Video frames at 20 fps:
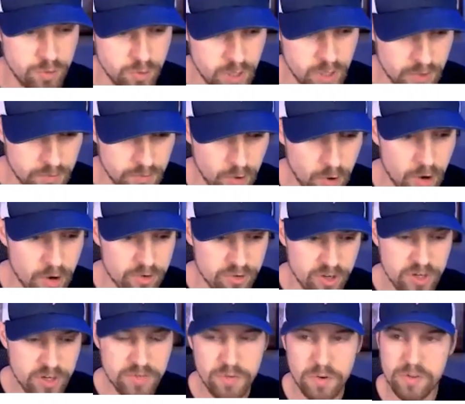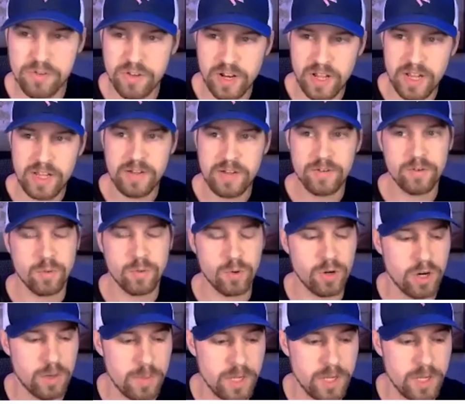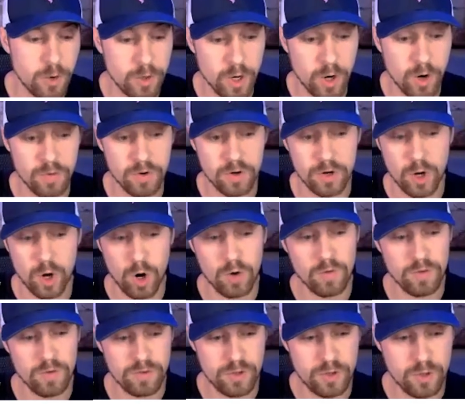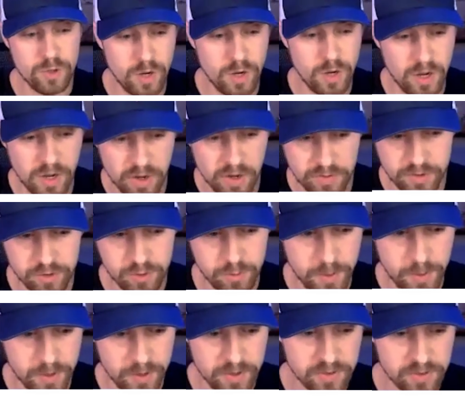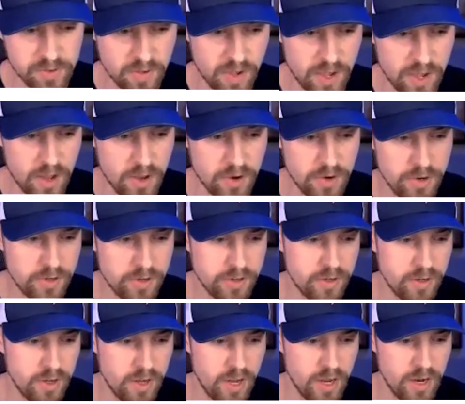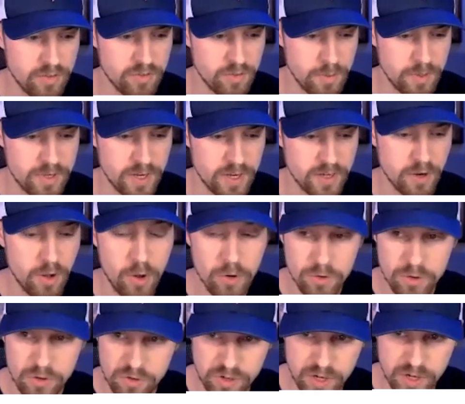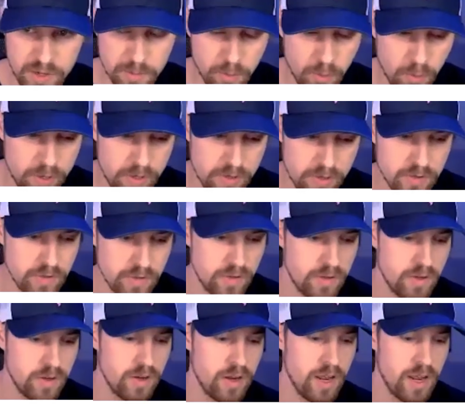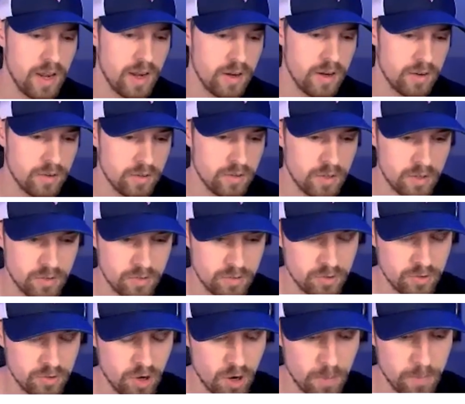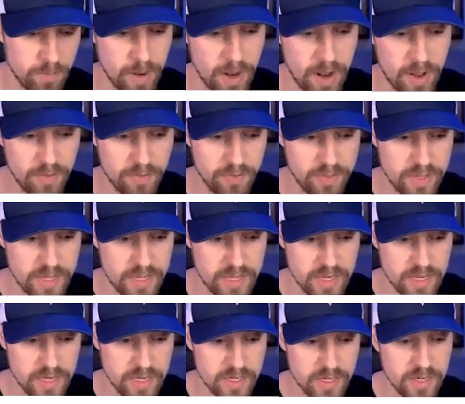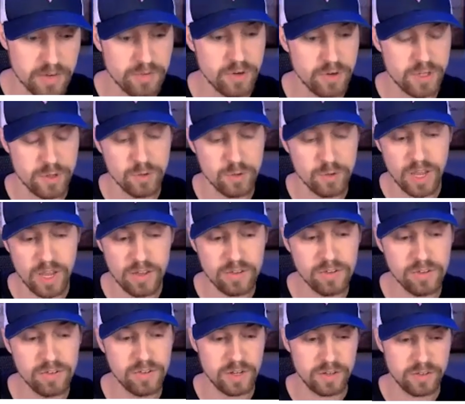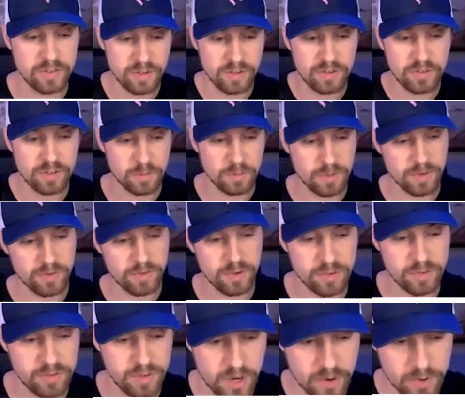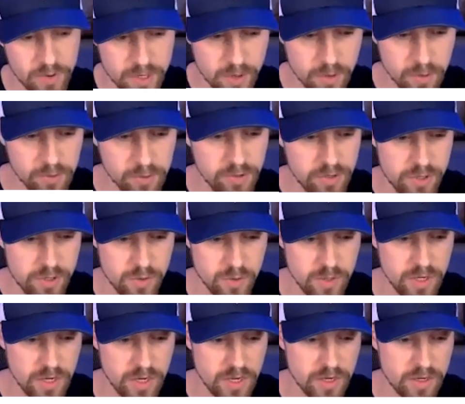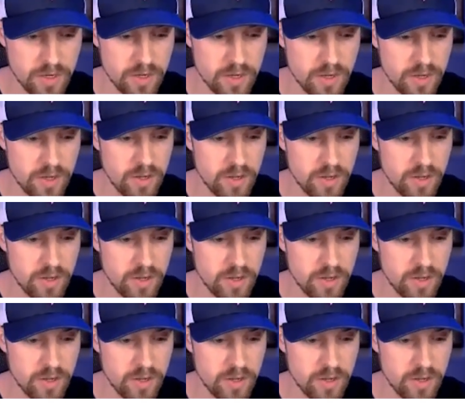to cover our agenda for today, we're going to be going over an overview of Experience Cloud from a technology standpoint and talk about the different use cases that exist, some different scenarios that you can